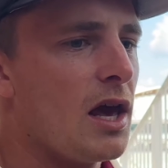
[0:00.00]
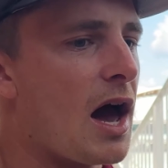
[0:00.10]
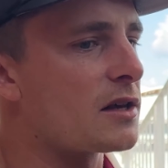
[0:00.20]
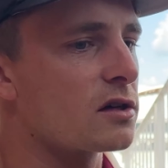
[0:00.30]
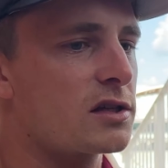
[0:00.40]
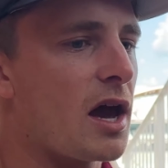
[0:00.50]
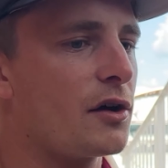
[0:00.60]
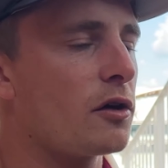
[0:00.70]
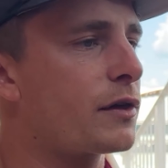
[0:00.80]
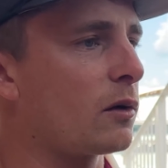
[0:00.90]
As I say, I
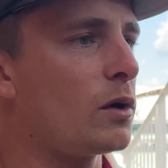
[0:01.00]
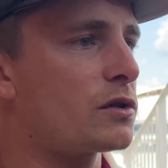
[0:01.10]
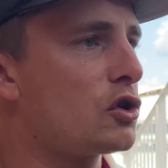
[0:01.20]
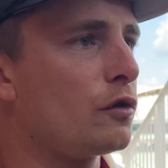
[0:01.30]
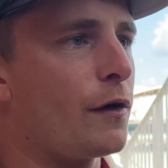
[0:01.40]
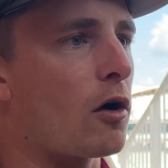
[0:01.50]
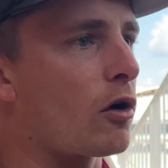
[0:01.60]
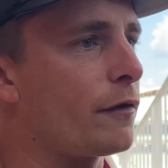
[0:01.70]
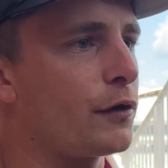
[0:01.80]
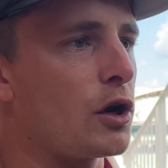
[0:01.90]
don't think we were too
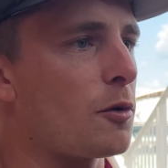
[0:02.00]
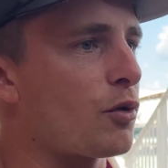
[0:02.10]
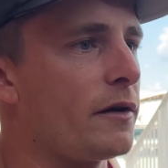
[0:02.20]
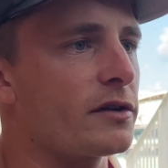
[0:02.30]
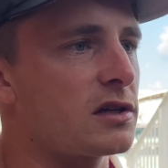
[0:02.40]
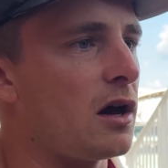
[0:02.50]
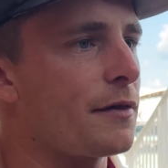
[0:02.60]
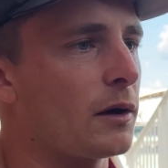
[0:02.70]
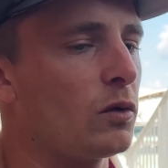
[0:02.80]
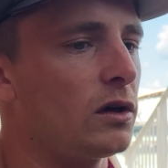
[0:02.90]
far off. You know, previously, I
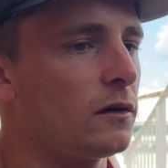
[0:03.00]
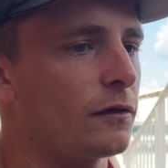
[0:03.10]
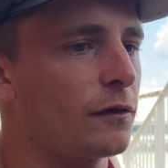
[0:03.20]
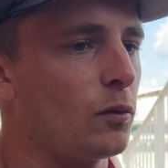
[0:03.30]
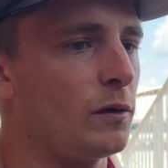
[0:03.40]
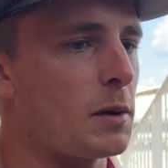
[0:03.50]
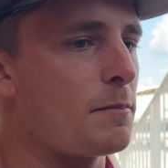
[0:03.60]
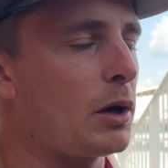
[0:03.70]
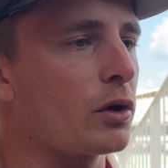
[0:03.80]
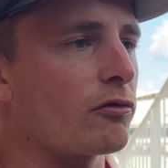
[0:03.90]
think we've we've been
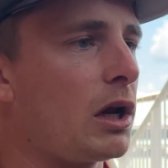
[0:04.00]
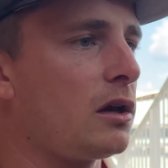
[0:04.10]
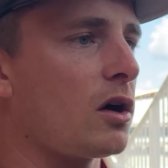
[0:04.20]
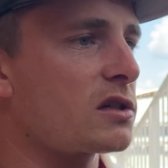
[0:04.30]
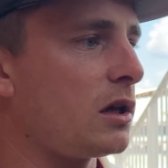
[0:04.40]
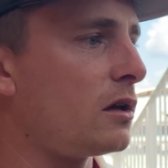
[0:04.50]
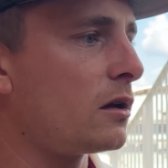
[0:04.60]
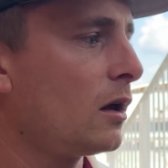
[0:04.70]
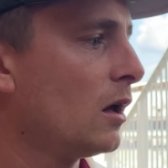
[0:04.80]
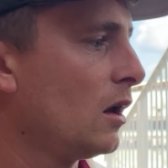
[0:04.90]
building really nicely, and
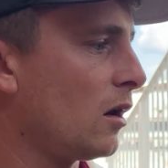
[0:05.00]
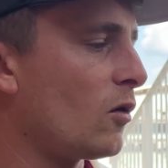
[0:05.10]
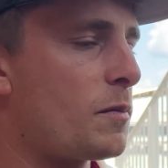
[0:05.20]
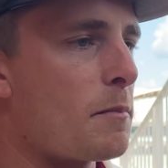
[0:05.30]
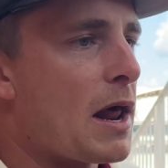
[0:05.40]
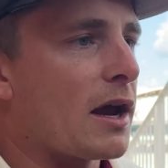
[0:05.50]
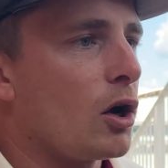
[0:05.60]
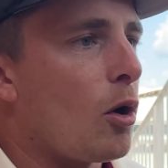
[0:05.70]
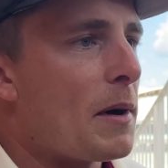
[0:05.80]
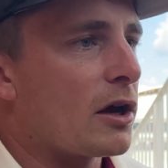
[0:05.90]
like we've been playing a
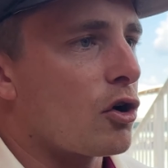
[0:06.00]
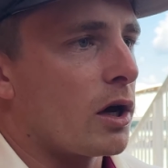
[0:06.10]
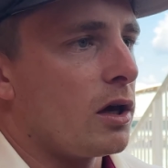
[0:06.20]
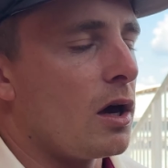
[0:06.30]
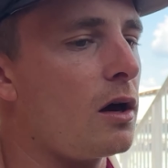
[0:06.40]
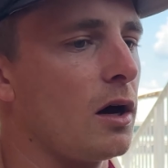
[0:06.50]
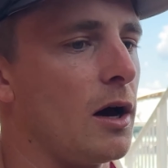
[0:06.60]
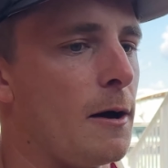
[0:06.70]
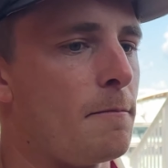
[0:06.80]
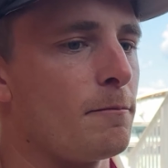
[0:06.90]
lot better cricket.
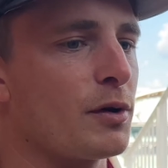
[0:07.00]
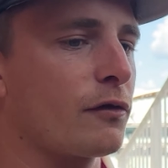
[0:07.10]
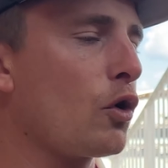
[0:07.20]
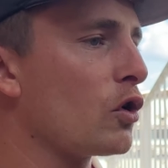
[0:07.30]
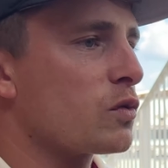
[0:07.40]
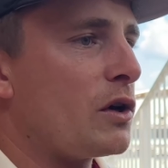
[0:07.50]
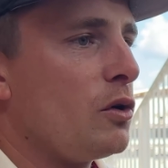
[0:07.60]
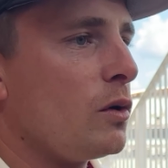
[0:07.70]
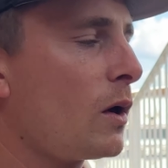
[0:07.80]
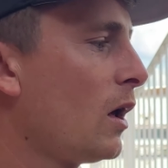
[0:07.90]
Um, but of course, when
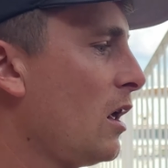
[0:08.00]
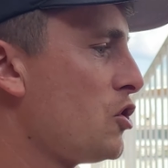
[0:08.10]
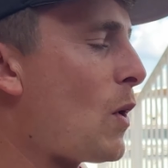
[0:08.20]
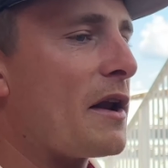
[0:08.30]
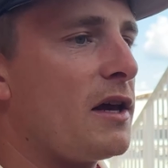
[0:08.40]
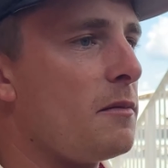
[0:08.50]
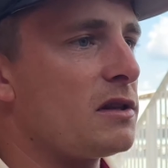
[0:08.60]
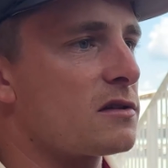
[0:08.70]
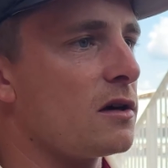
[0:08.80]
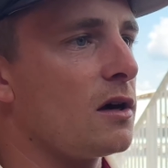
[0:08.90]
you you add him
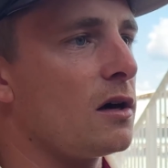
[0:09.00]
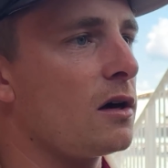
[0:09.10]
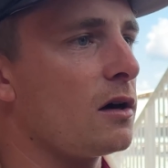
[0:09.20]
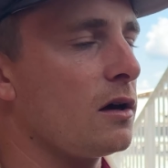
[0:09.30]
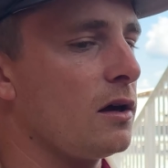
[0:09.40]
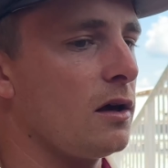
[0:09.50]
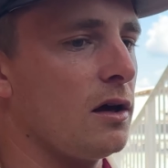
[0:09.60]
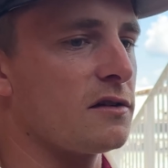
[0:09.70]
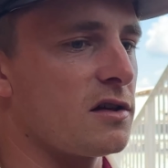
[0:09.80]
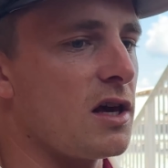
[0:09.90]
into
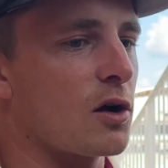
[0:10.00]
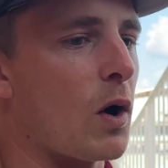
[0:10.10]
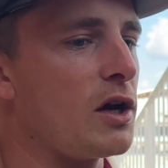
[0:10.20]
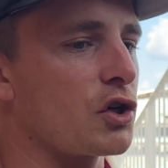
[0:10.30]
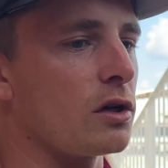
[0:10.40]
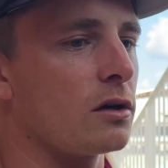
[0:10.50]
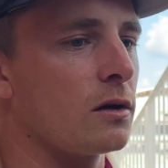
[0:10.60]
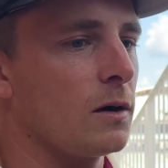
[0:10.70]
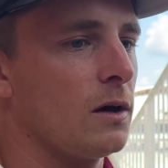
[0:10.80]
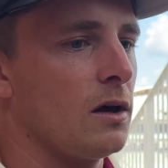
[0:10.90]
into the equation,
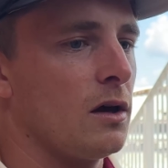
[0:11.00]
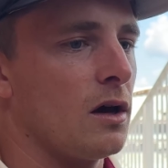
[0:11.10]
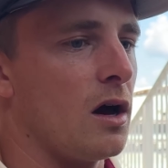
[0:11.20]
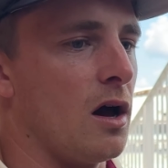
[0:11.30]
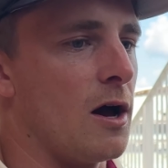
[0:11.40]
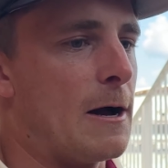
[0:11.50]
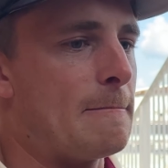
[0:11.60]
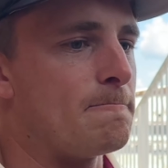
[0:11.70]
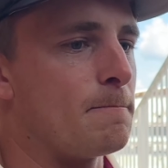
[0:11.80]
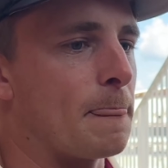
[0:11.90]

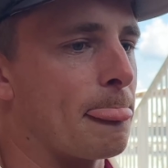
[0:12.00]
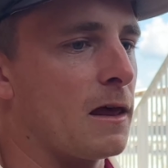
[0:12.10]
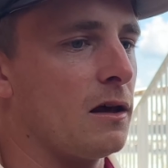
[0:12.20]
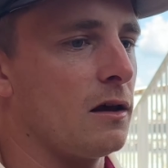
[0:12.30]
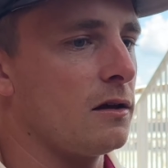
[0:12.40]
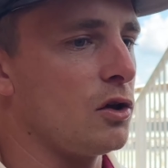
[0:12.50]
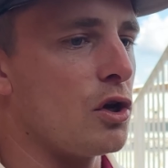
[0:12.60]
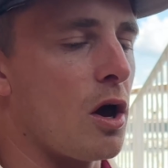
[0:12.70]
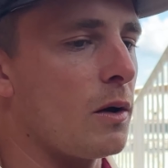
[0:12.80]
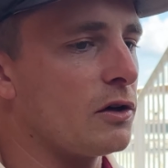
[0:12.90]
um, you
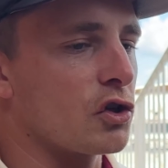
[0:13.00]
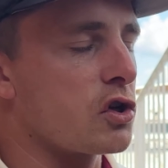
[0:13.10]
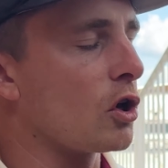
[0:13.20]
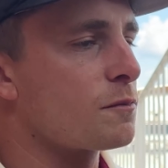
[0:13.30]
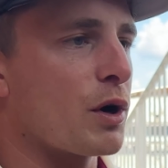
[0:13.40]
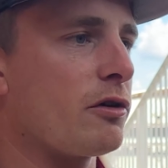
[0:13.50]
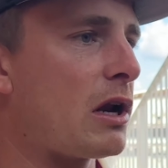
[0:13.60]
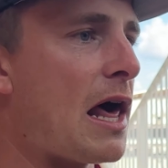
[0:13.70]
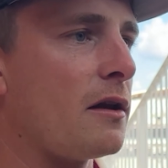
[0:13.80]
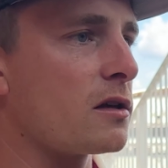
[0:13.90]
know, it just looks pretty
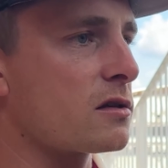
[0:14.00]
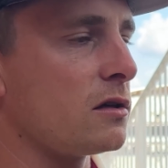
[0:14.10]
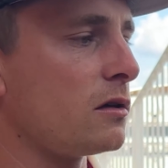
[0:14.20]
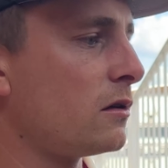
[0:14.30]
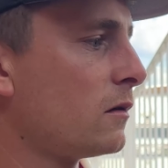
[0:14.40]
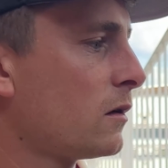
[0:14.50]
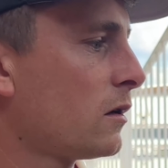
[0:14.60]
relentless, and